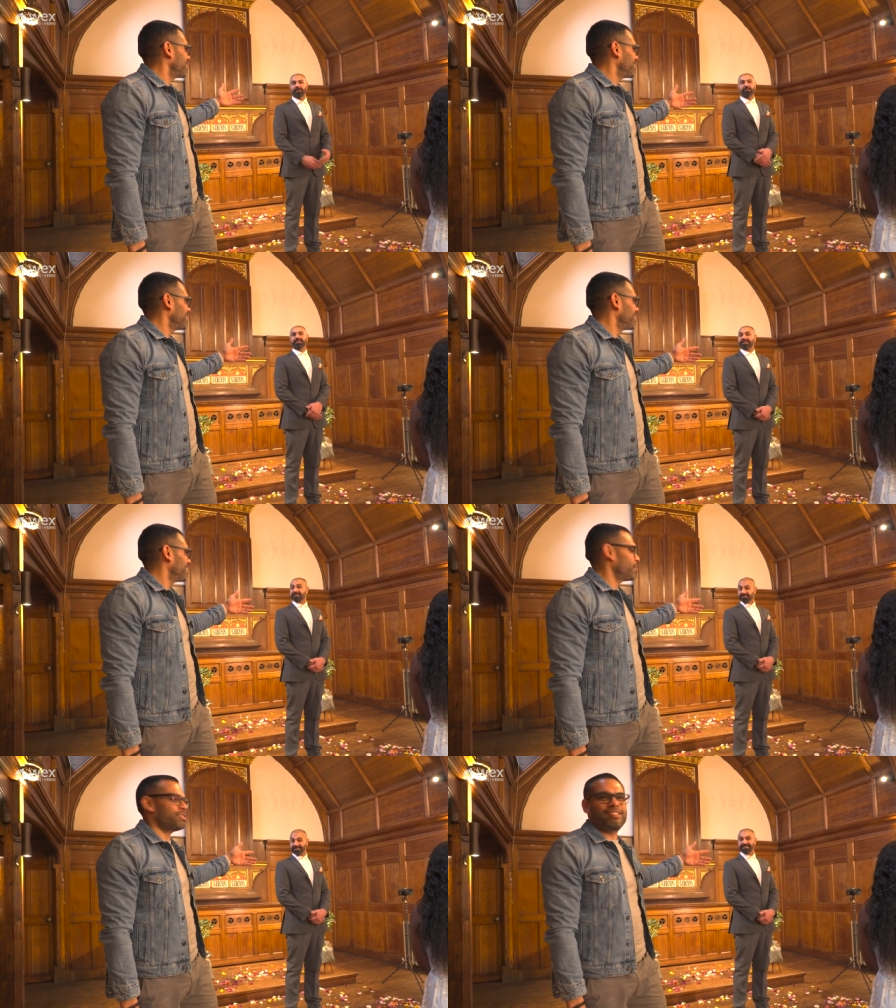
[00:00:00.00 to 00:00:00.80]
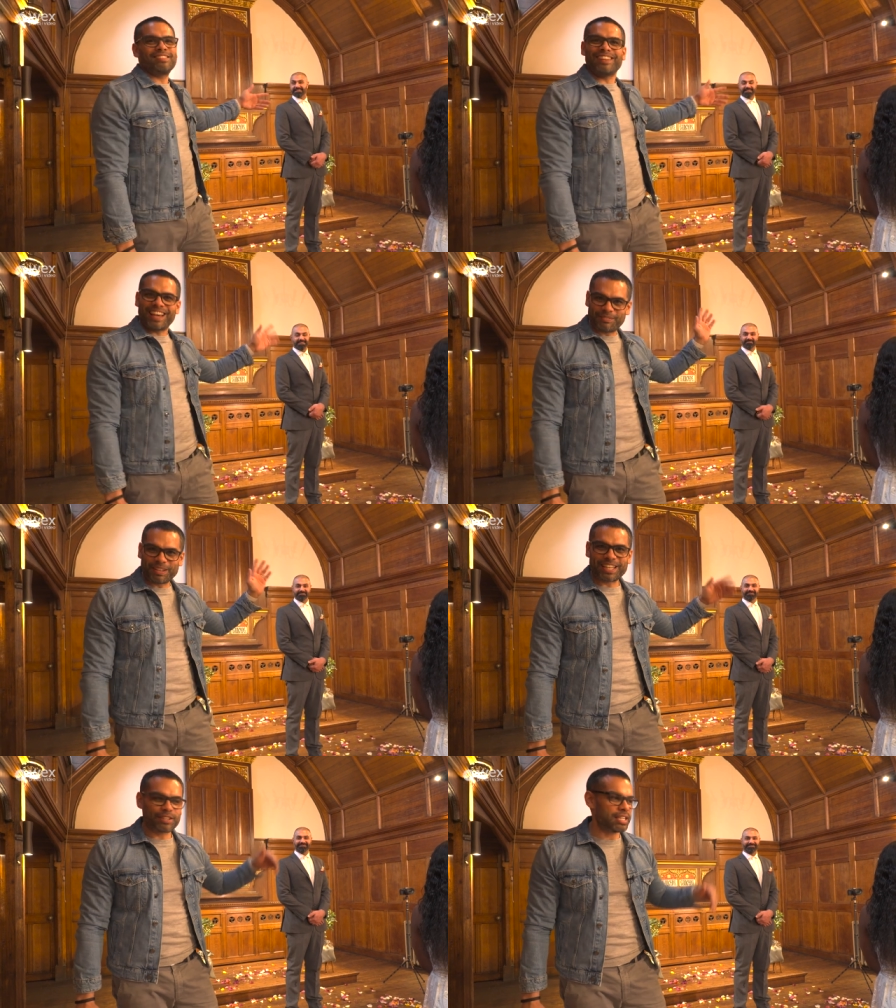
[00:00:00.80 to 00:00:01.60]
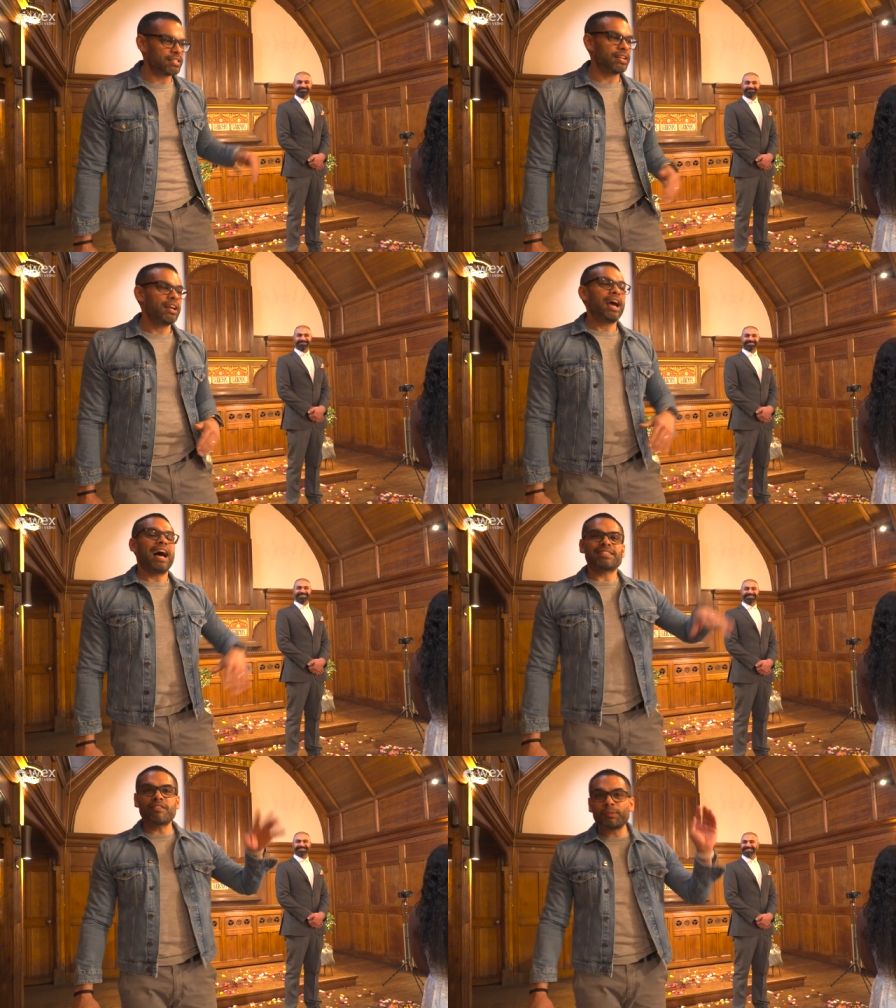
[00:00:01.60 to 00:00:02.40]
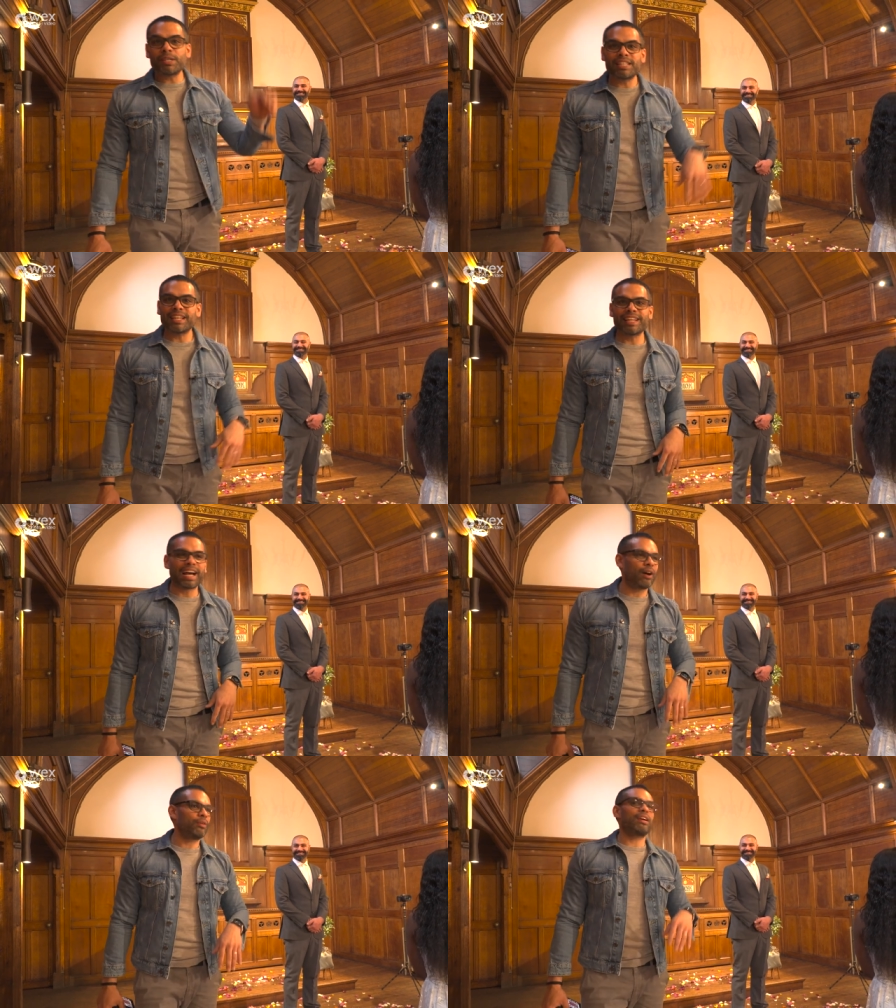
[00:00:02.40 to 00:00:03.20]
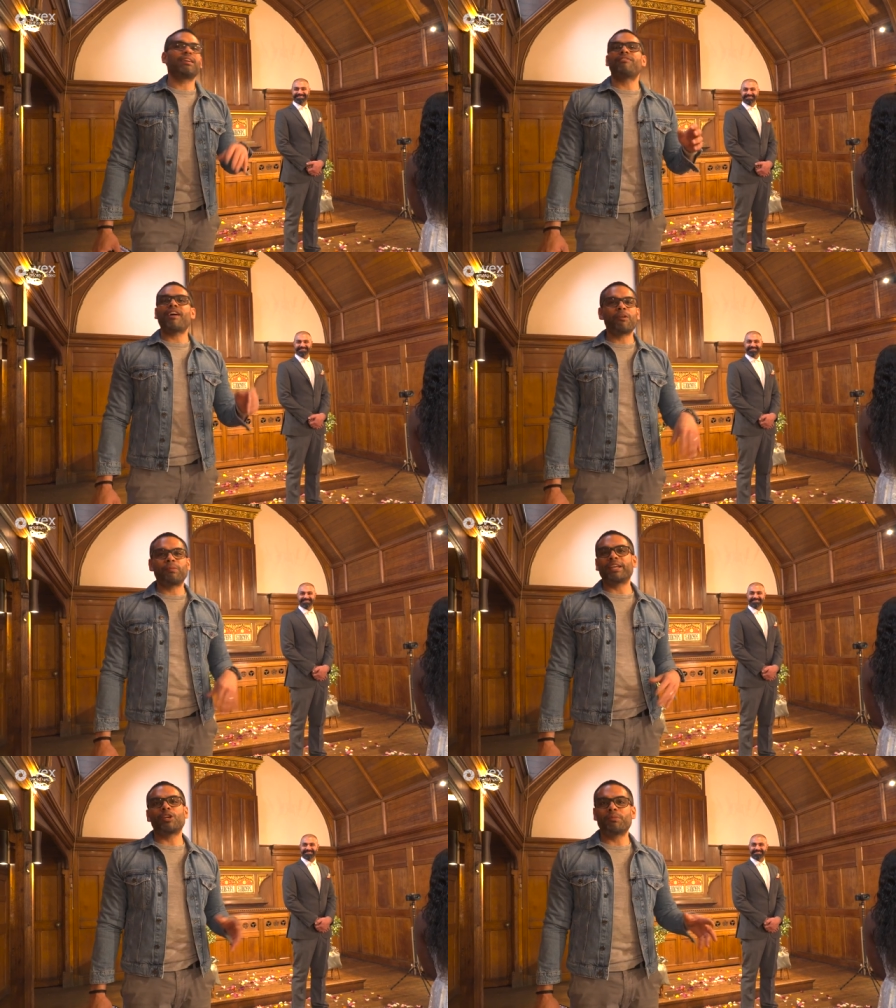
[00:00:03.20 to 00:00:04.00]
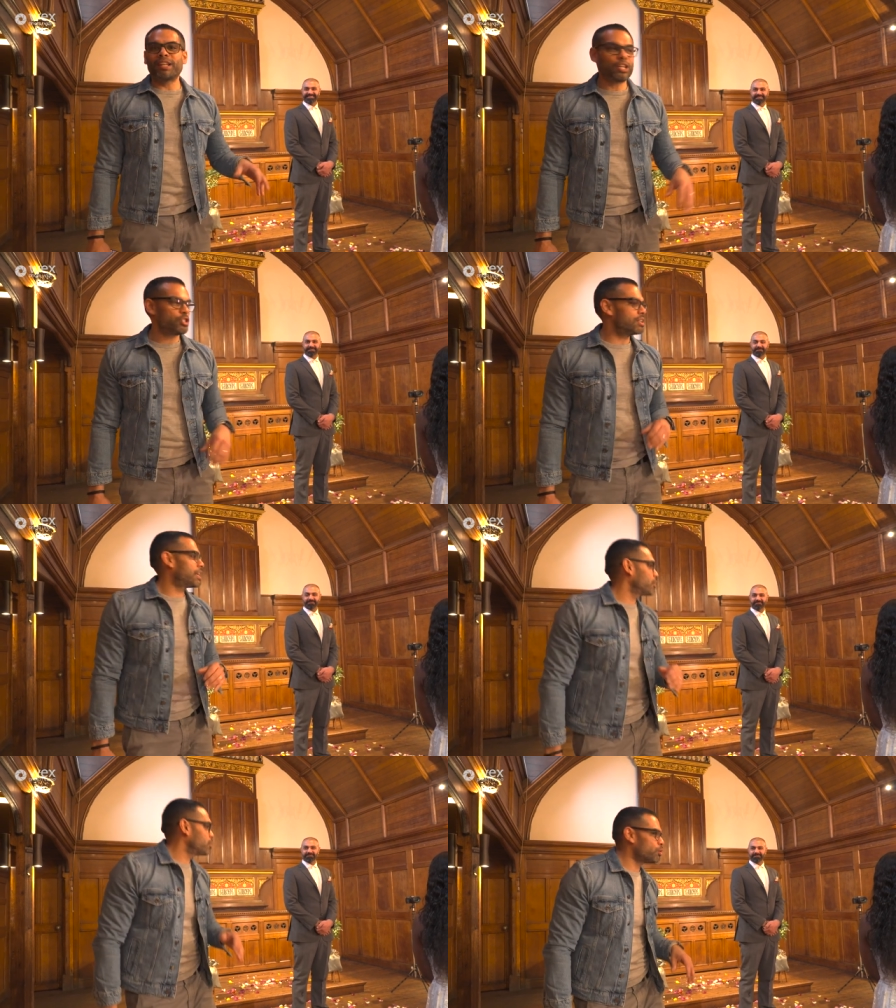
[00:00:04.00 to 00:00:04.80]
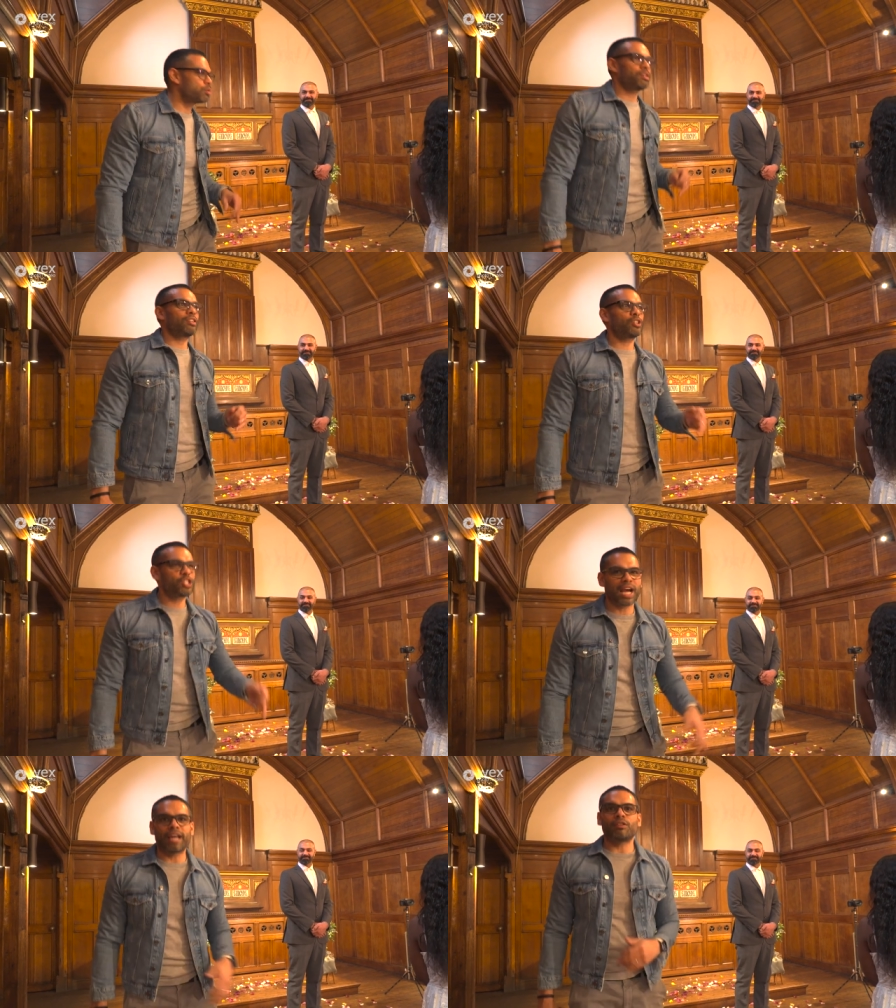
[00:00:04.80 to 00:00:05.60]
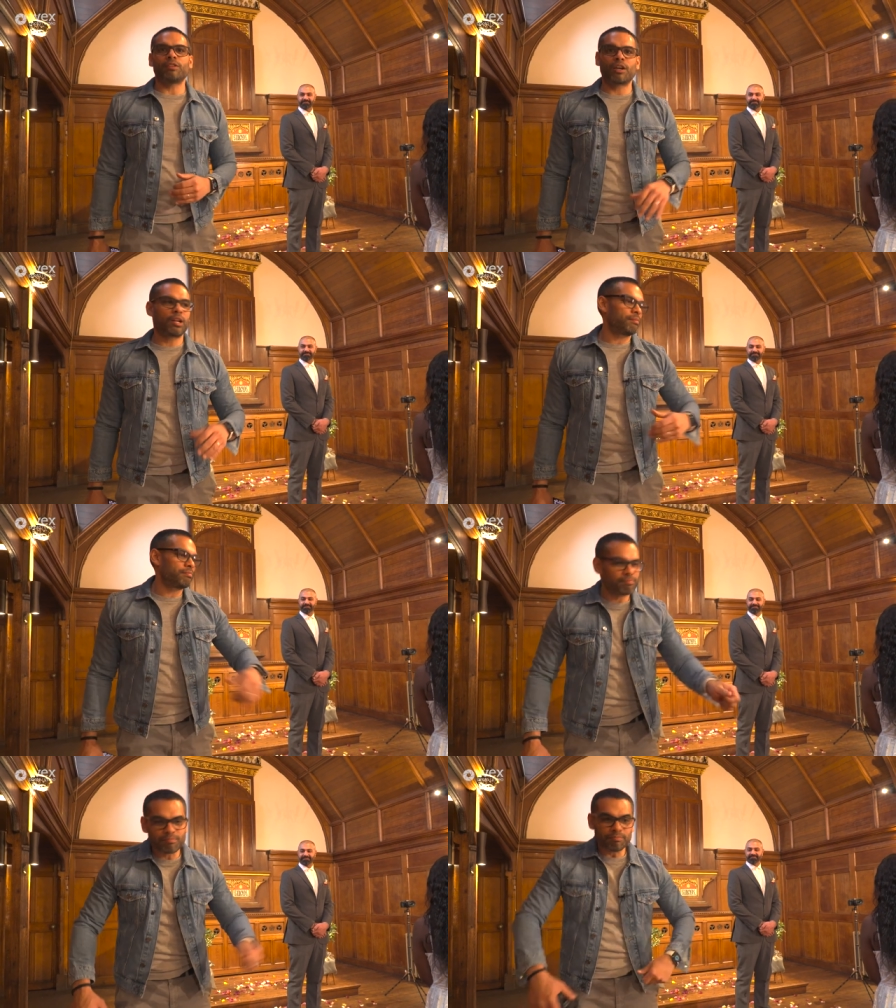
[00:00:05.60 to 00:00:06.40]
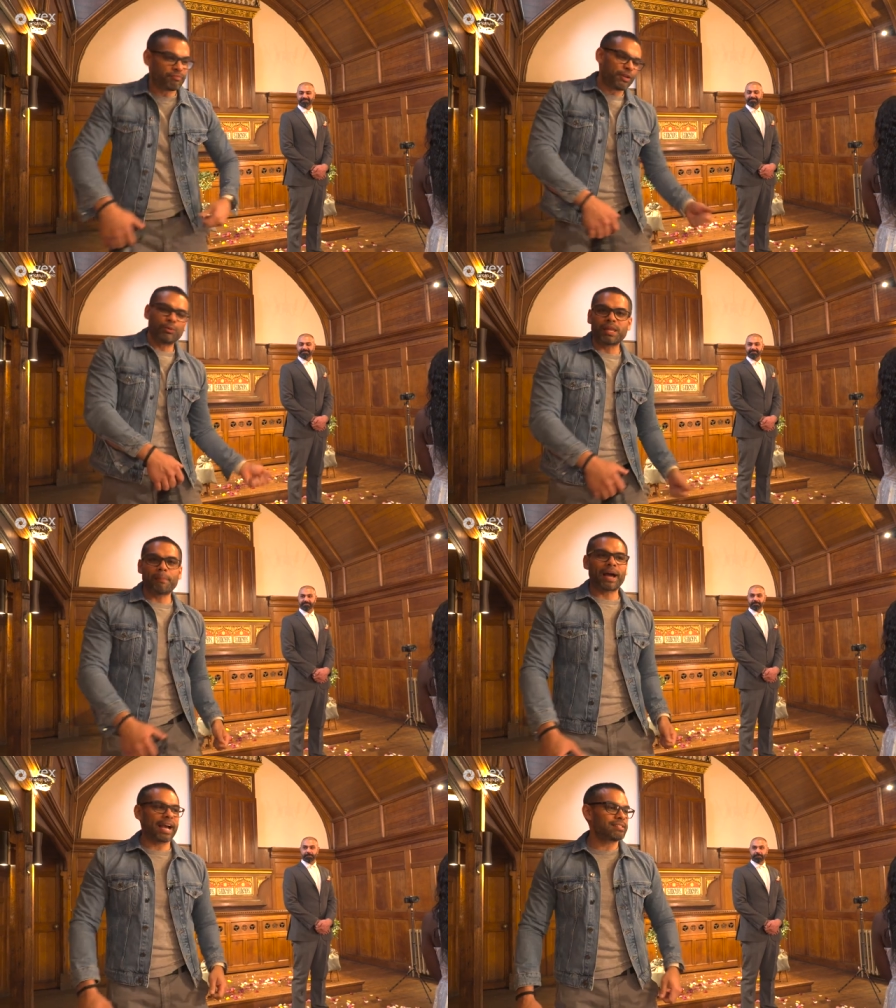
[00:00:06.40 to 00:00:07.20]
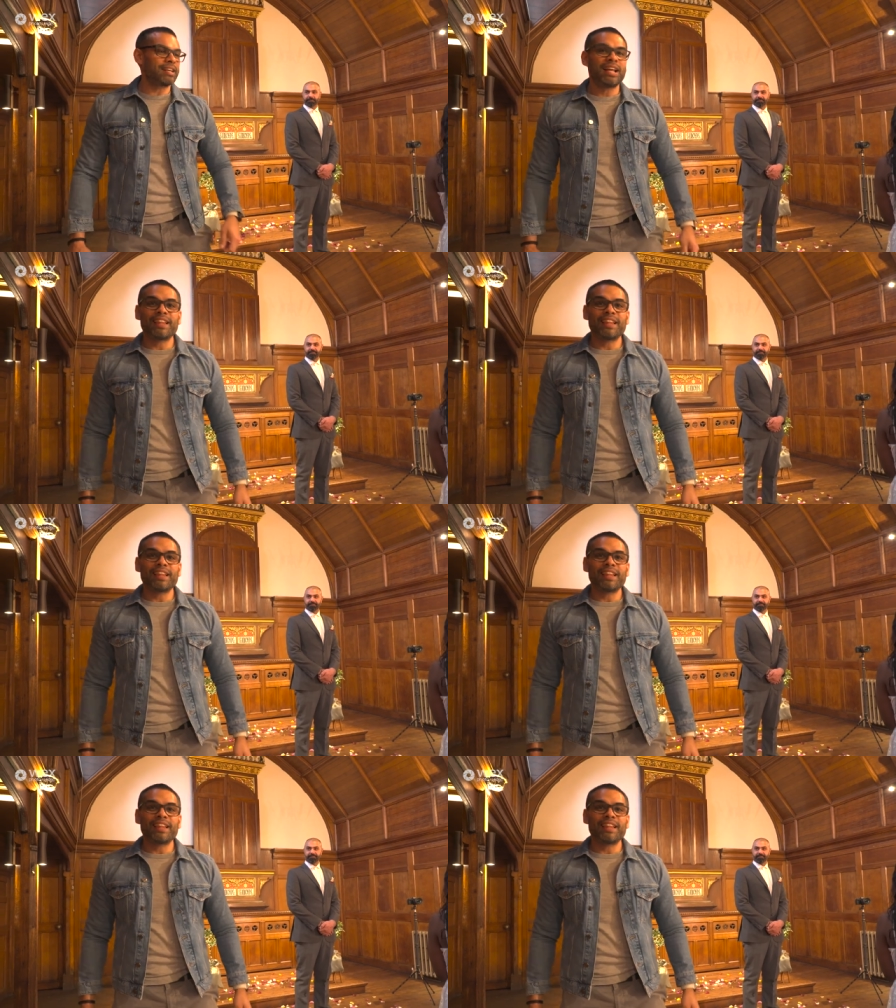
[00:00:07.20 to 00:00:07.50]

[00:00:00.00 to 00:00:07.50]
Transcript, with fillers: You may take your seats. Yeah, you may take your seats. As everybody's sitting down, invariably, human nature, they're going to talk to each other, chat, they're going to fiddle with their bags.